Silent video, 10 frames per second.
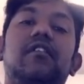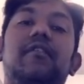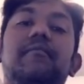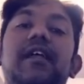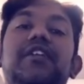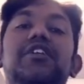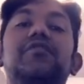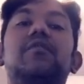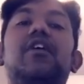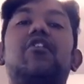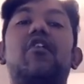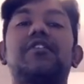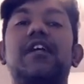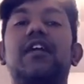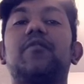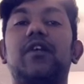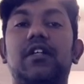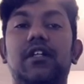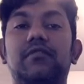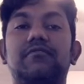make you a contract
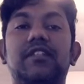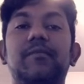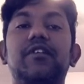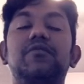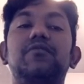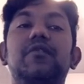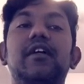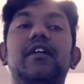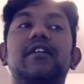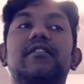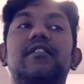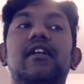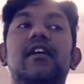worker, someone who is